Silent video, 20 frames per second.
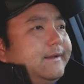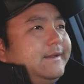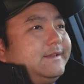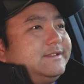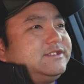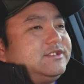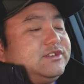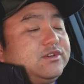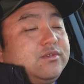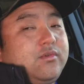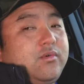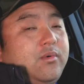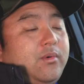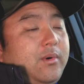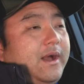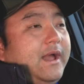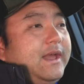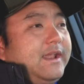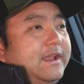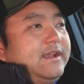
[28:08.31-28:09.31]
It's still
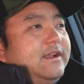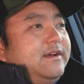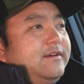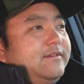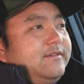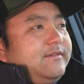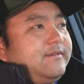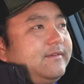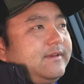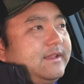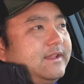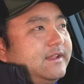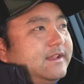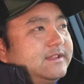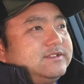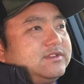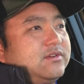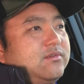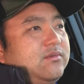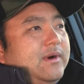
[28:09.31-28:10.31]
quiet enough, and it
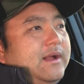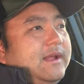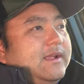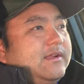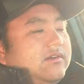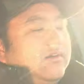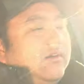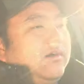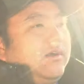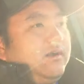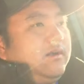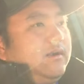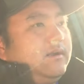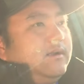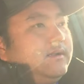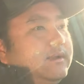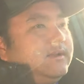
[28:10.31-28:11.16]
is a quiet car,